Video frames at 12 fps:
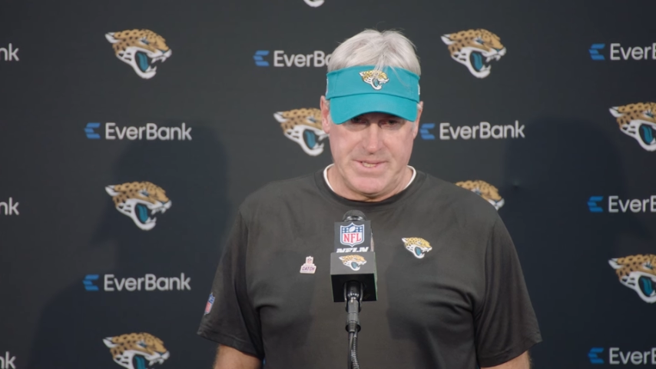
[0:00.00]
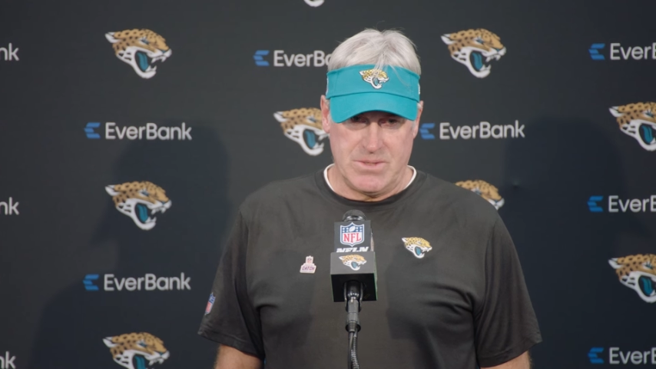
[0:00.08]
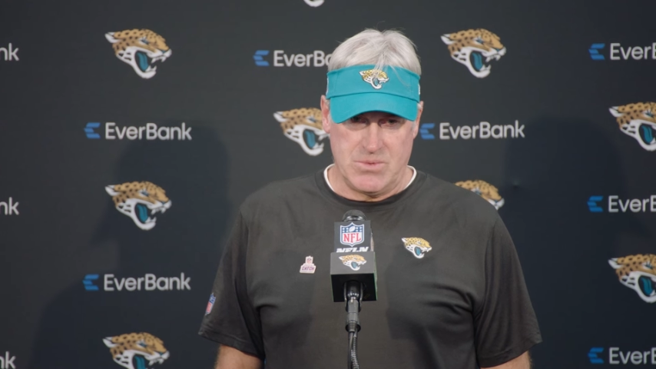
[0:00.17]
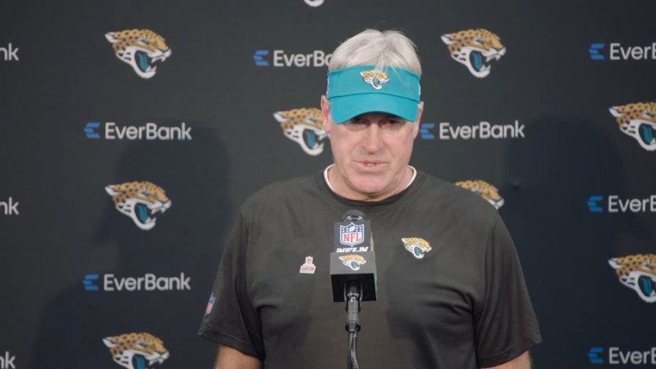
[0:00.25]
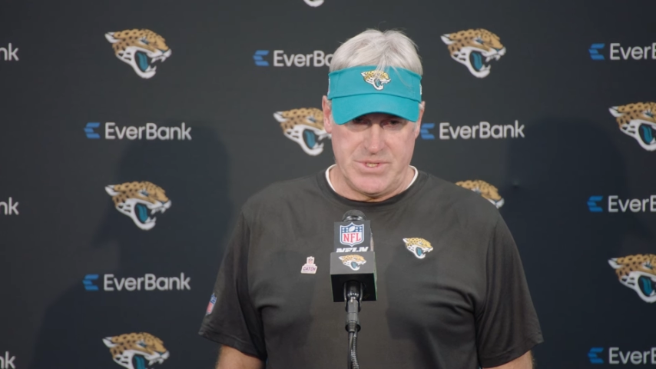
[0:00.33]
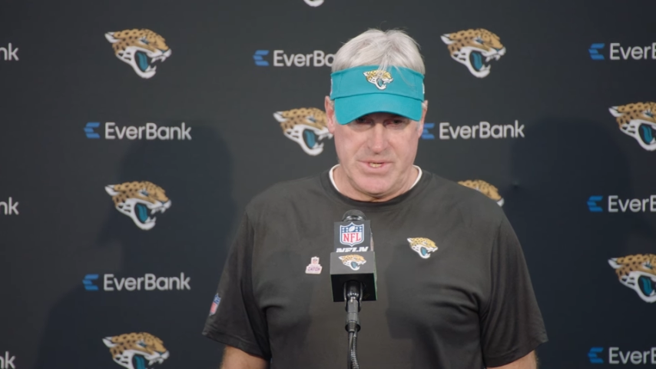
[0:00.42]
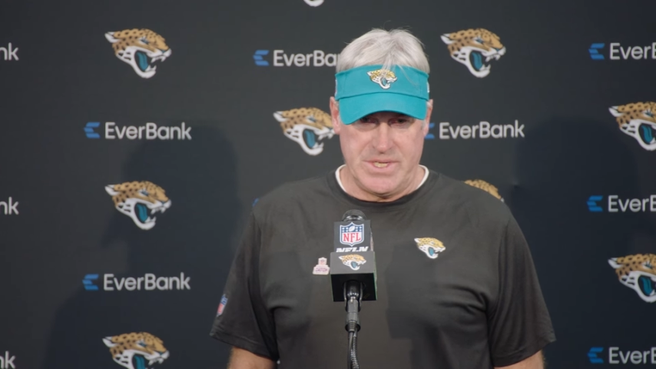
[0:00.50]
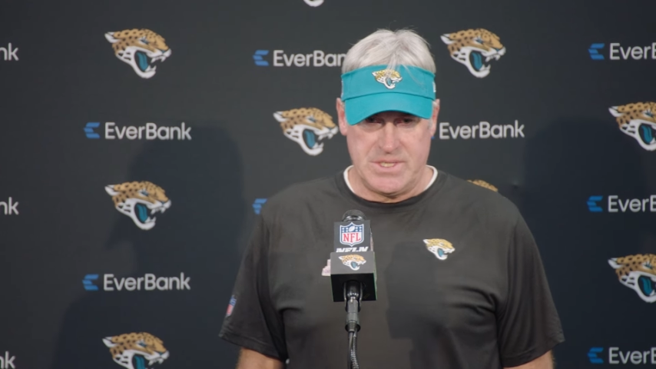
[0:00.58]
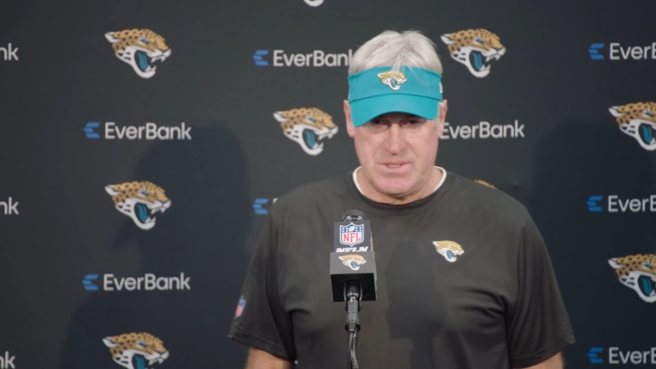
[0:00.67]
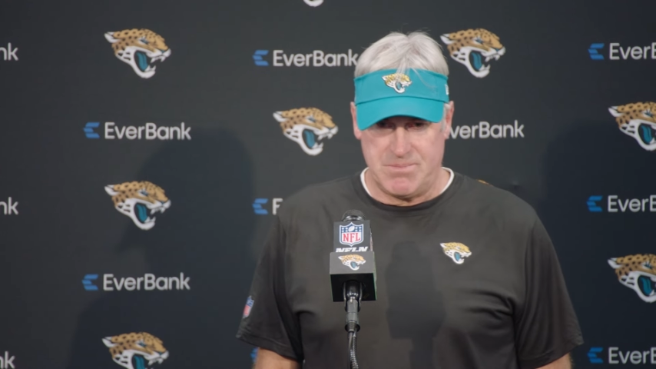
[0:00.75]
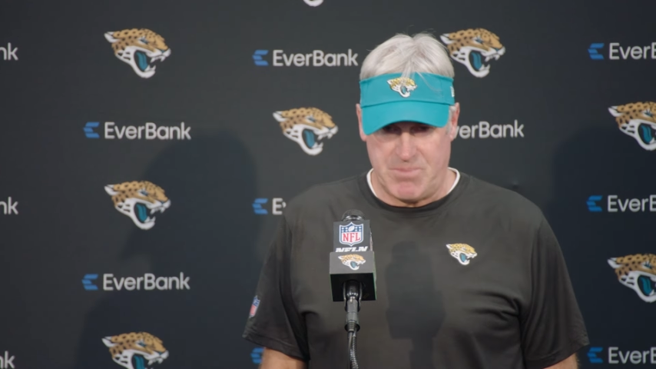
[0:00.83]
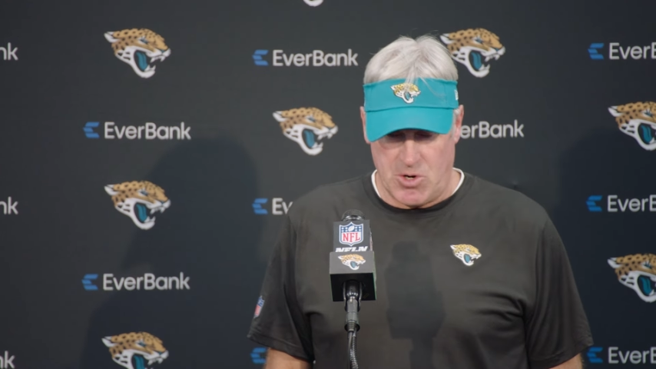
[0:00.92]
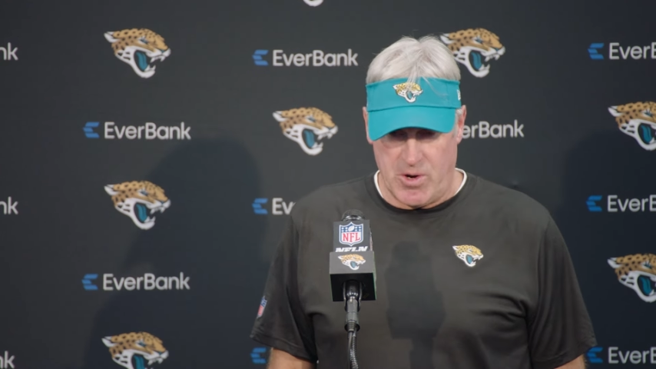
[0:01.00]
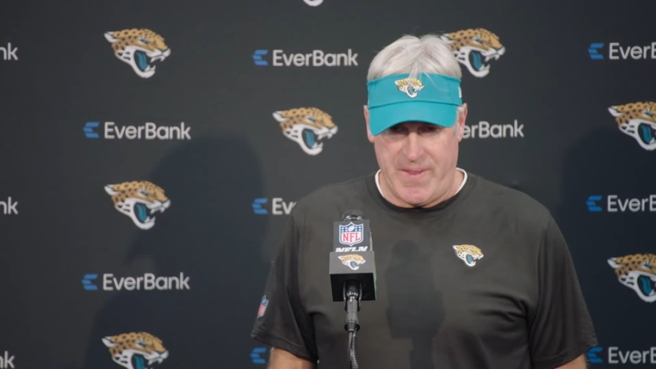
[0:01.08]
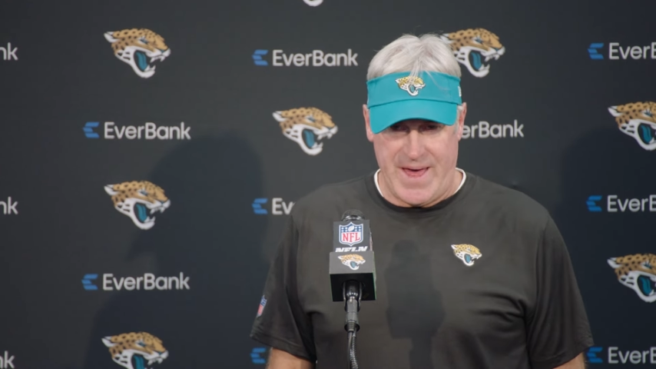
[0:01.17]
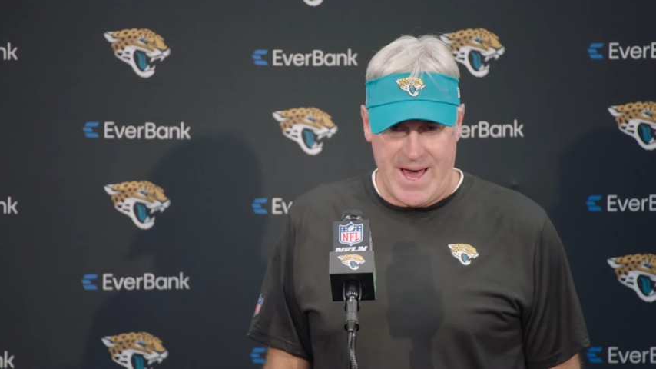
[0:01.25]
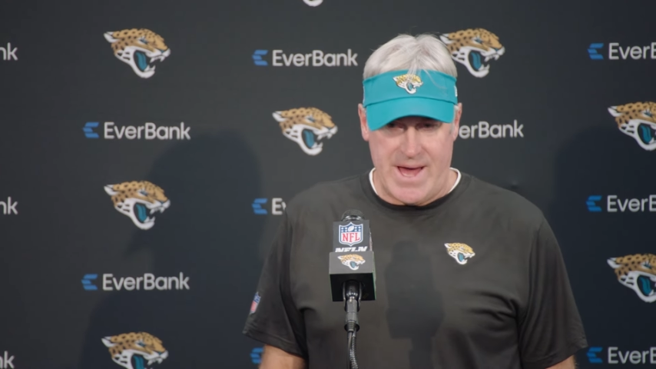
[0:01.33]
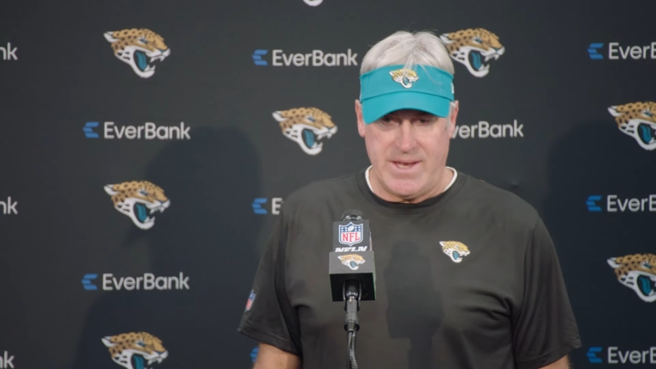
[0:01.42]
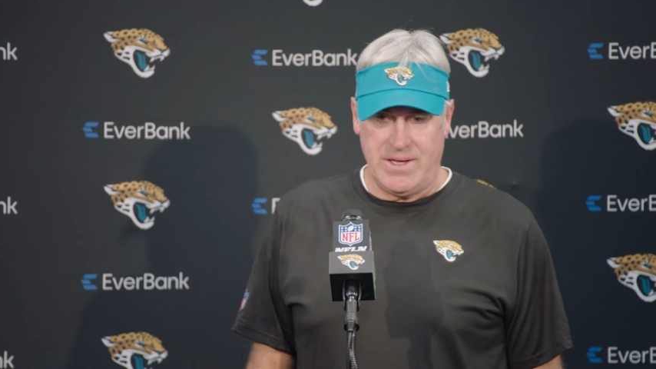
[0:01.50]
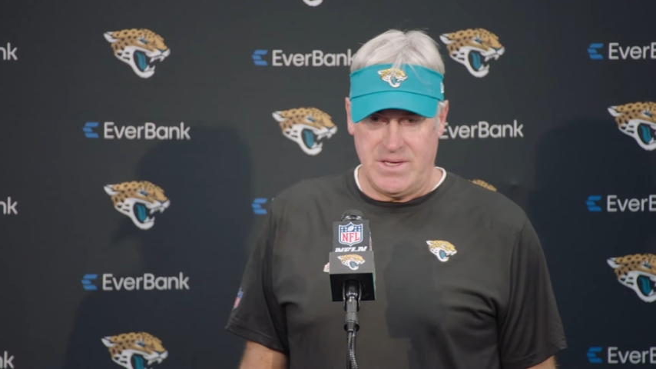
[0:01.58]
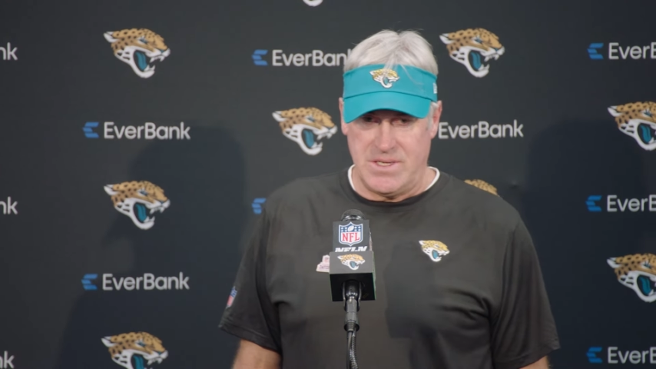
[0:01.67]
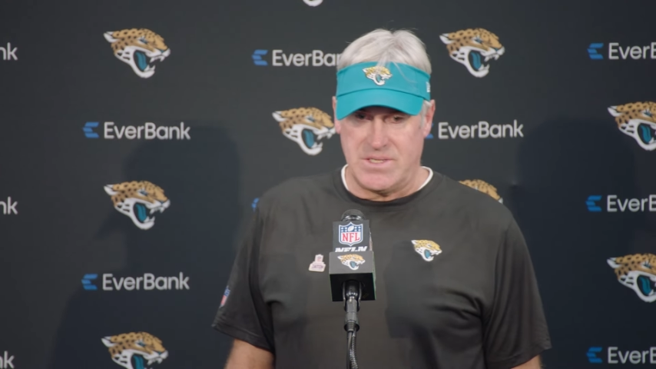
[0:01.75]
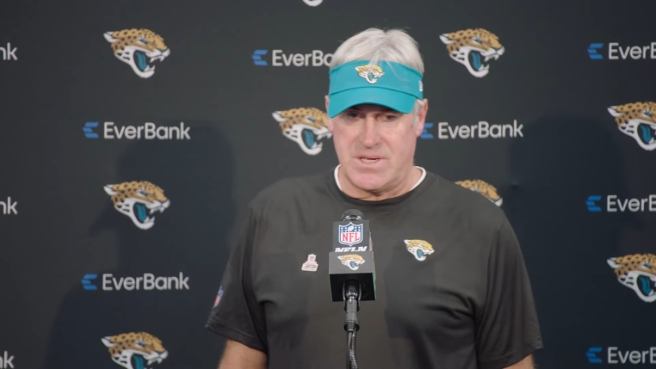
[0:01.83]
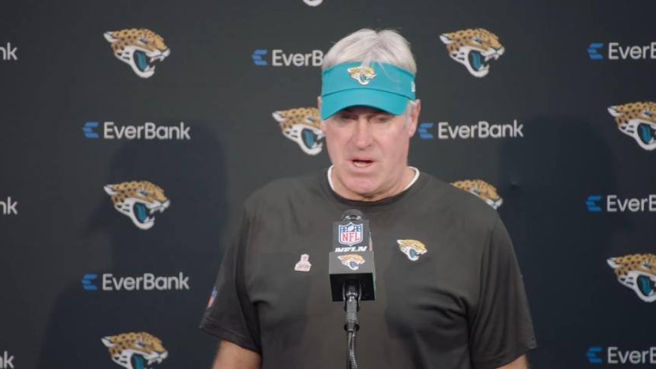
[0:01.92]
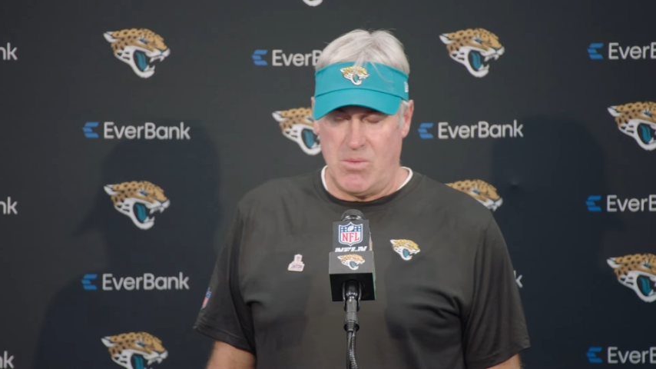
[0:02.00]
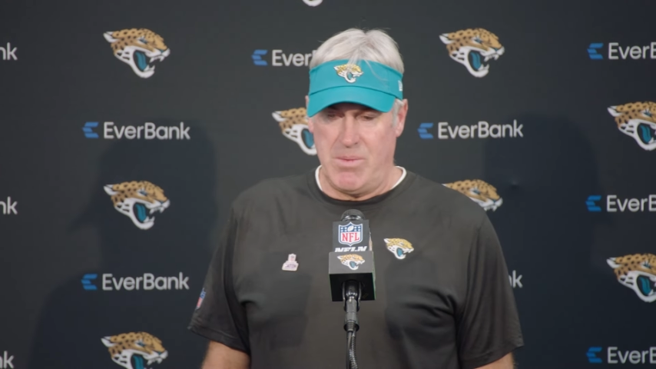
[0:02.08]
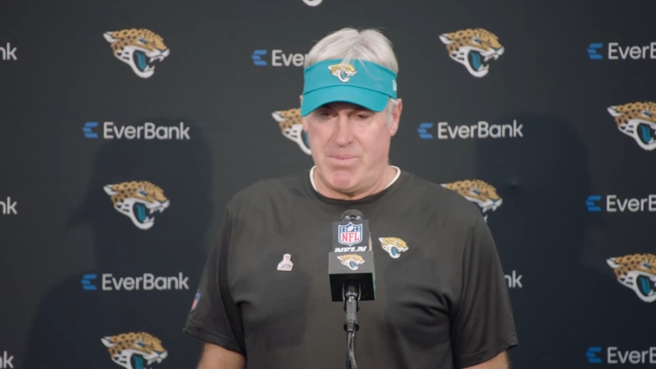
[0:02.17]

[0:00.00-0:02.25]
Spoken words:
the resilient part of that is how we